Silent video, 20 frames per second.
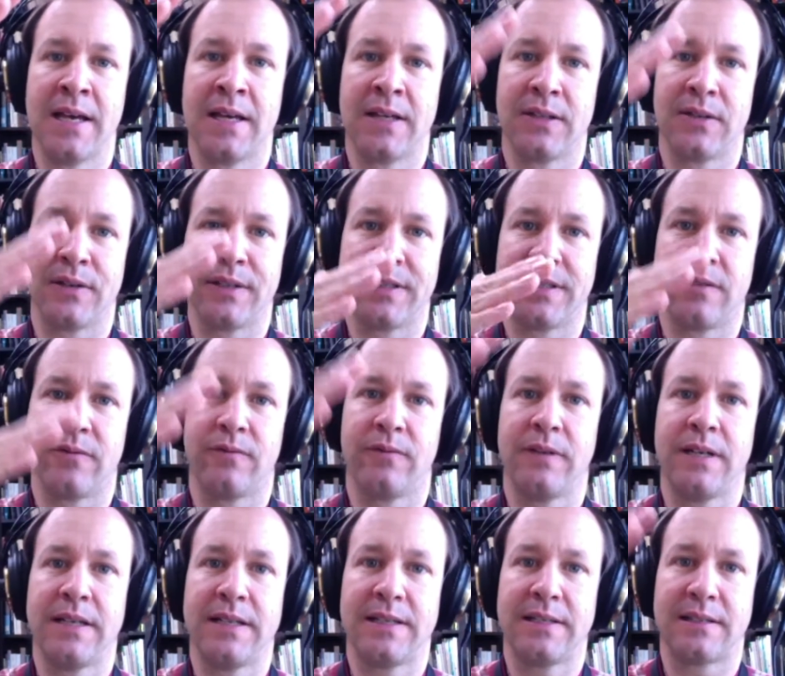so as the
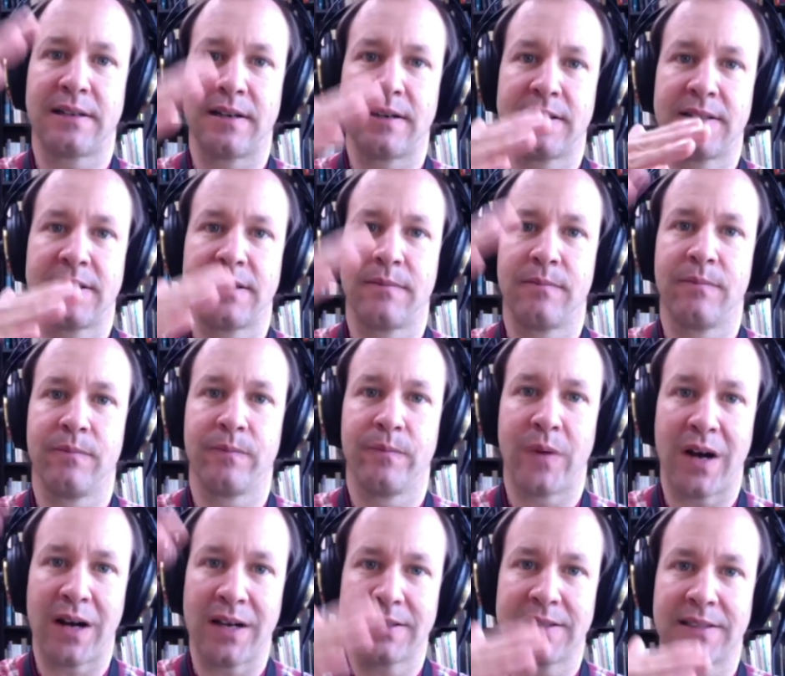reed starts to
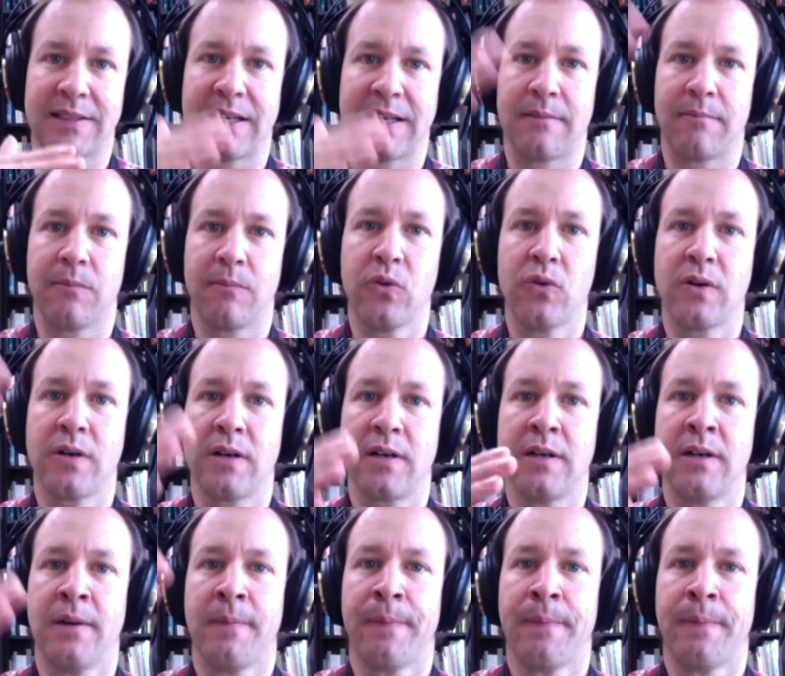oscillate more